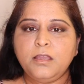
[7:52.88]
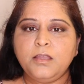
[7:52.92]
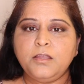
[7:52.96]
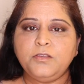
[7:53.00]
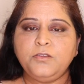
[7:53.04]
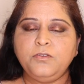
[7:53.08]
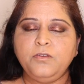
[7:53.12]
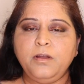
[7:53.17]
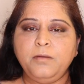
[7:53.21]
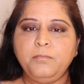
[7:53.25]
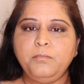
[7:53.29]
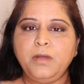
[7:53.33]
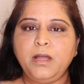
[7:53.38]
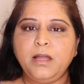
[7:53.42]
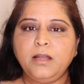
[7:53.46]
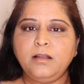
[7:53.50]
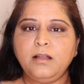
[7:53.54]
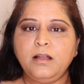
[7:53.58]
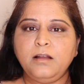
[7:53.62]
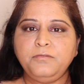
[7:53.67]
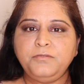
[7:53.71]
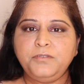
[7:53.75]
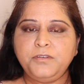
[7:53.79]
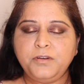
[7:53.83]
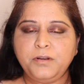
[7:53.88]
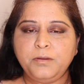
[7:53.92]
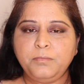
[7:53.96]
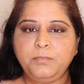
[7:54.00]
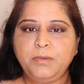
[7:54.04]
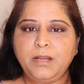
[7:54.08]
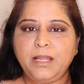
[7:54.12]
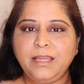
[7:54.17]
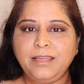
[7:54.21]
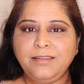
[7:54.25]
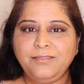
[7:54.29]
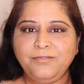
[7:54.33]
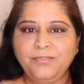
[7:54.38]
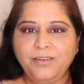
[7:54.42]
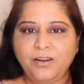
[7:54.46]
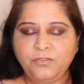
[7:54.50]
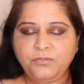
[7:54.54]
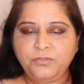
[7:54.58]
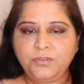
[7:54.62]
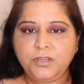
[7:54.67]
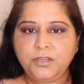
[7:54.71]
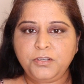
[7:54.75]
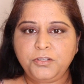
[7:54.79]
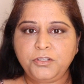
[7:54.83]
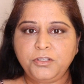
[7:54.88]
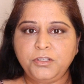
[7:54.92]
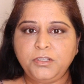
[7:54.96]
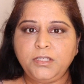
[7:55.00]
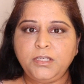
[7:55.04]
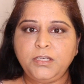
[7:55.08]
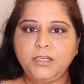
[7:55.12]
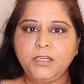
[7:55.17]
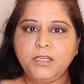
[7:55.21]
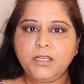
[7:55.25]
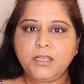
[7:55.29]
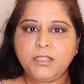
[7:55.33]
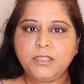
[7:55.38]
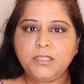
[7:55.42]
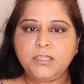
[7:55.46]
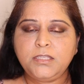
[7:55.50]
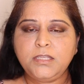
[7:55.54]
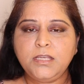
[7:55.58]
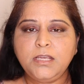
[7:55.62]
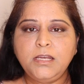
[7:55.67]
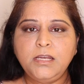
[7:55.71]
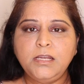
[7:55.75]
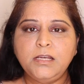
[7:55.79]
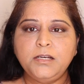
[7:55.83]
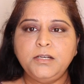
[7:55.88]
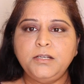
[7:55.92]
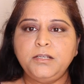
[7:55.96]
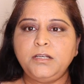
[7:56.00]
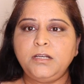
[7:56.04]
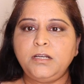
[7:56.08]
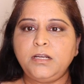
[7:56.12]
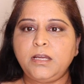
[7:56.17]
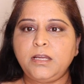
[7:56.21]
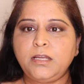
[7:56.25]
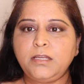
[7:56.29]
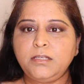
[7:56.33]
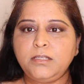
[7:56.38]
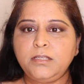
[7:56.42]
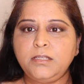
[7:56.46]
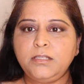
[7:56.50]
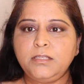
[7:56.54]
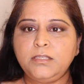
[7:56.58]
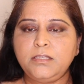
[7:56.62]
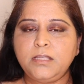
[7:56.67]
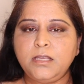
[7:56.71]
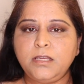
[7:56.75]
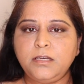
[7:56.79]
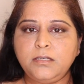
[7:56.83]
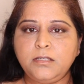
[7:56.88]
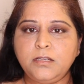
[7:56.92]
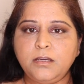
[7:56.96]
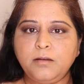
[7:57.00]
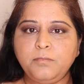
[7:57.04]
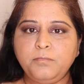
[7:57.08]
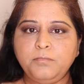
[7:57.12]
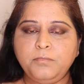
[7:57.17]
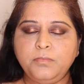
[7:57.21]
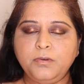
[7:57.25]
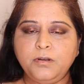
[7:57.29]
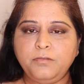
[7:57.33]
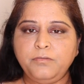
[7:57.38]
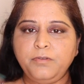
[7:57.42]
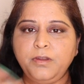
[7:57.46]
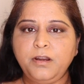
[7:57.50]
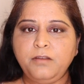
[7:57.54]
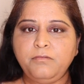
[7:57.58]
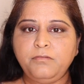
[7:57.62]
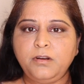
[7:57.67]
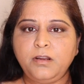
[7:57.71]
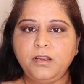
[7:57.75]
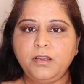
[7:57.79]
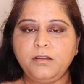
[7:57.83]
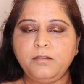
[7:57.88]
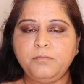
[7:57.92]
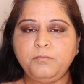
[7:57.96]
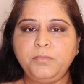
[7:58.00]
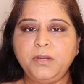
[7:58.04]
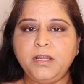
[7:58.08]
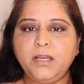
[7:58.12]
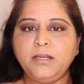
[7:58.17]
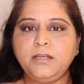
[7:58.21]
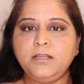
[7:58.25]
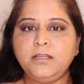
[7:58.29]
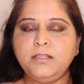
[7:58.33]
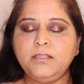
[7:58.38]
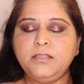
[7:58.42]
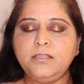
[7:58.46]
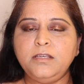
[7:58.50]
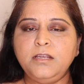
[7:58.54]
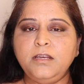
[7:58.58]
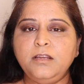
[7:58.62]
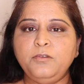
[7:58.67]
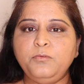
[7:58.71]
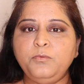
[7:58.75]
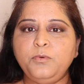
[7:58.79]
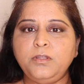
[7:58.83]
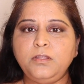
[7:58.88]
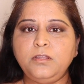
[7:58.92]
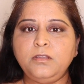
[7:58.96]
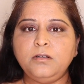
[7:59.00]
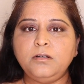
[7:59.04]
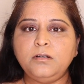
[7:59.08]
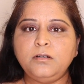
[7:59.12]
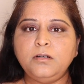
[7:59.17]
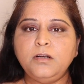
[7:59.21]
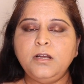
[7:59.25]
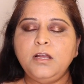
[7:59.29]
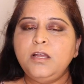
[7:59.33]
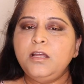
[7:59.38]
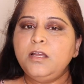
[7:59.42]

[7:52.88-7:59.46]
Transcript: So I'm back after applying foundation and concealer, and I did set up wherever I applied concealer with a